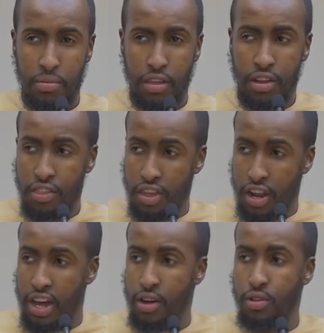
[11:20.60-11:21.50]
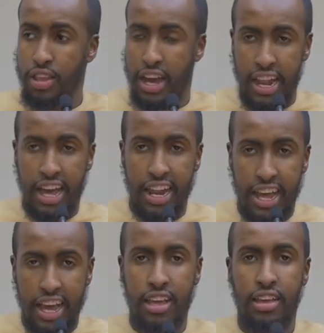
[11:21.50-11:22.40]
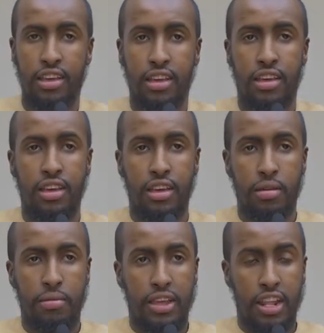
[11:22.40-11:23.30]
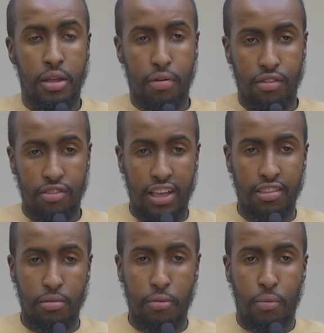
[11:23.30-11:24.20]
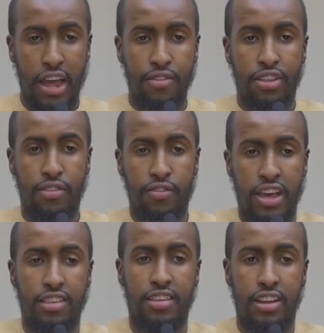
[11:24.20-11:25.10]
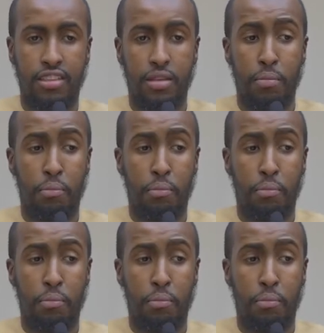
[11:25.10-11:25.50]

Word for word: Radiallahu ta'ala anha. Meaning the Prophet's private affairs and his